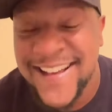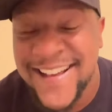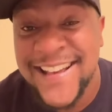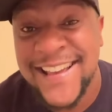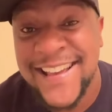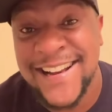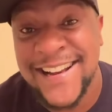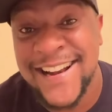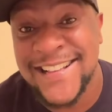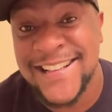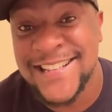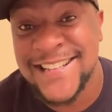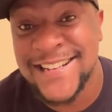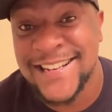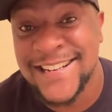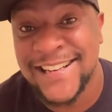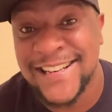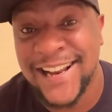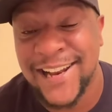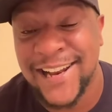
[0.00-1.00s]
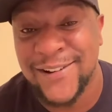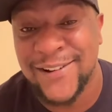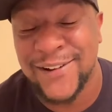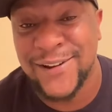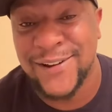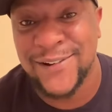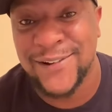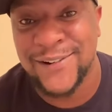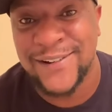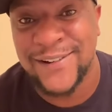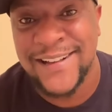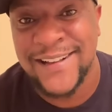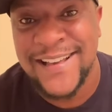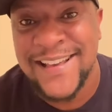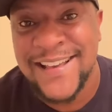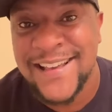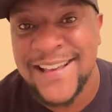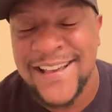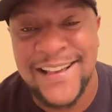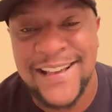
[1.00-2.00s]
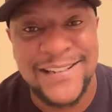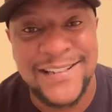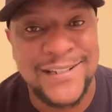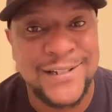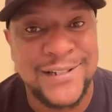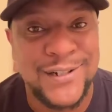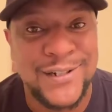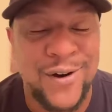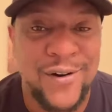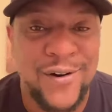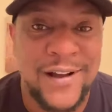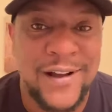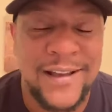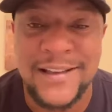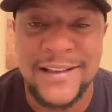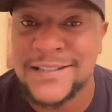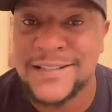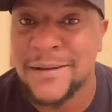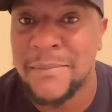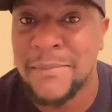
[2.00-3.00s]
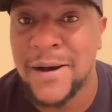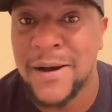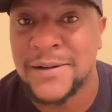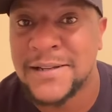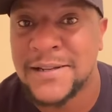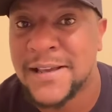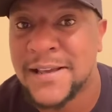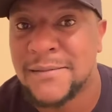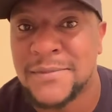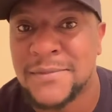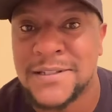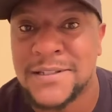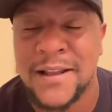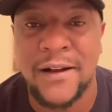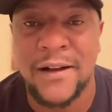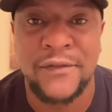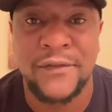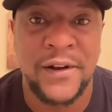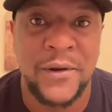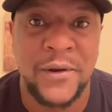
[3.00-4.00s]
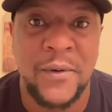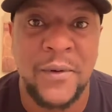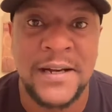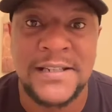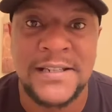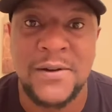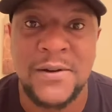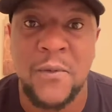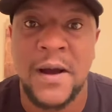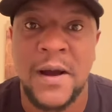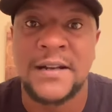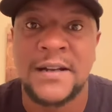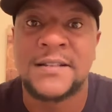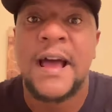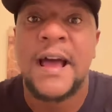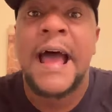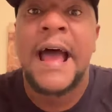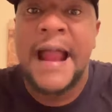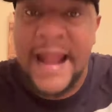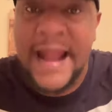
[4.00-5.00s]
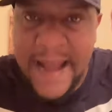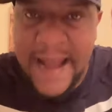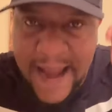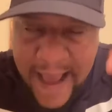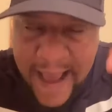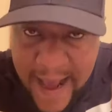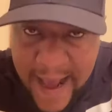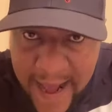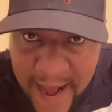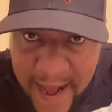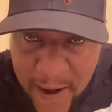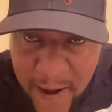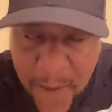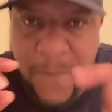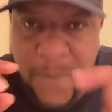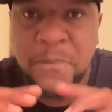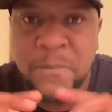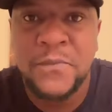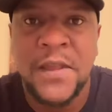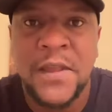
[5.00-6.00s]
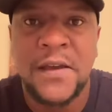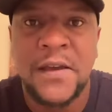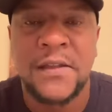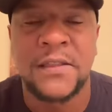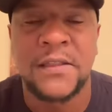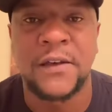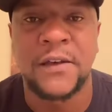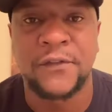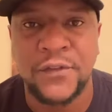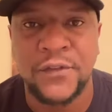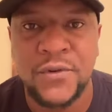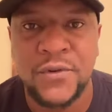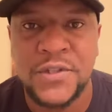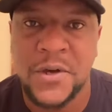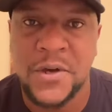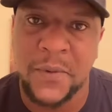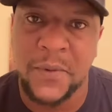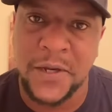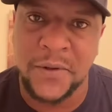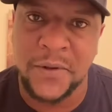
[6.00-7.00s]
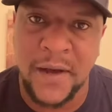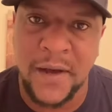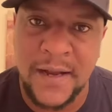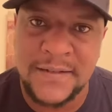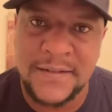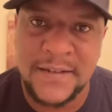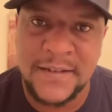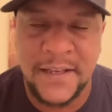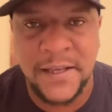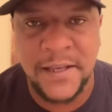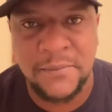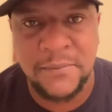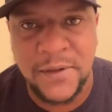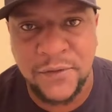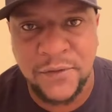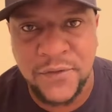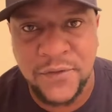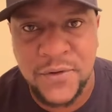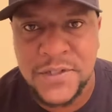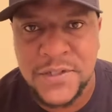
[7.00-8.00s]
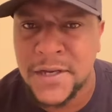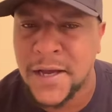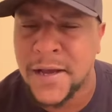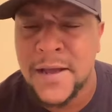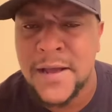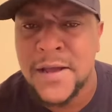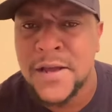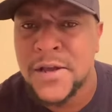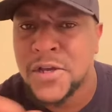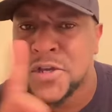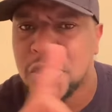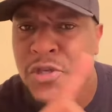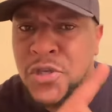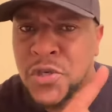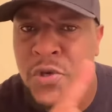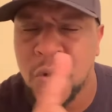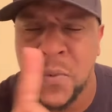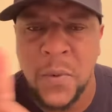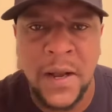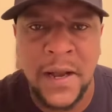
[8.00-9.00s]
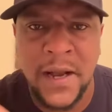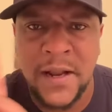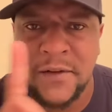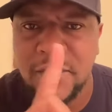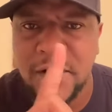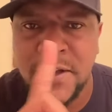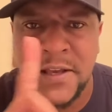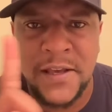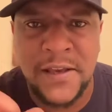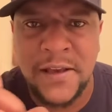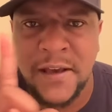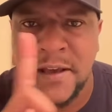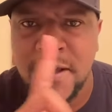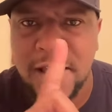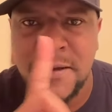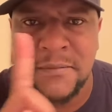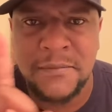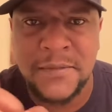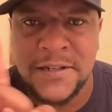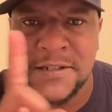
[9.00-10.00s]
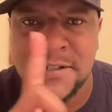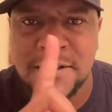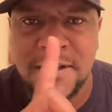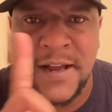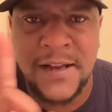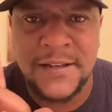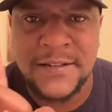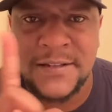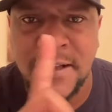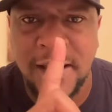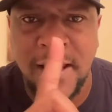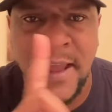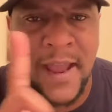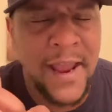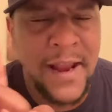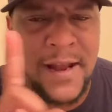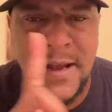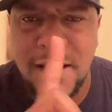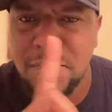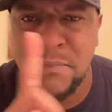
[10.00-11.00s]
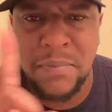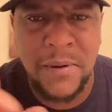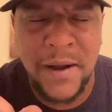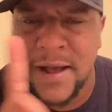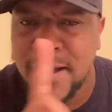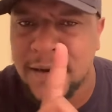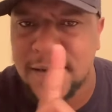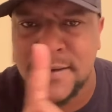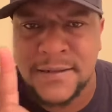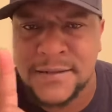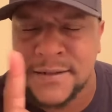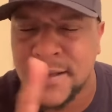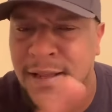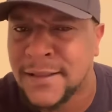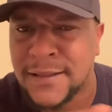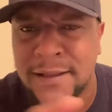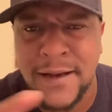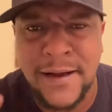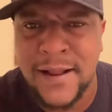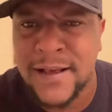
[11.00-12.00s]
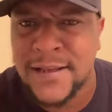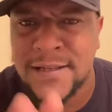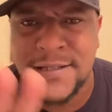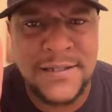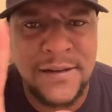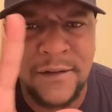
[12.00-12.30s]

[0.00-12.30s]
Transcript: he doesn't include you. His talk is about himself and what he wants now. The future, when you ask him the future, you will never hear him discussing any plans in the next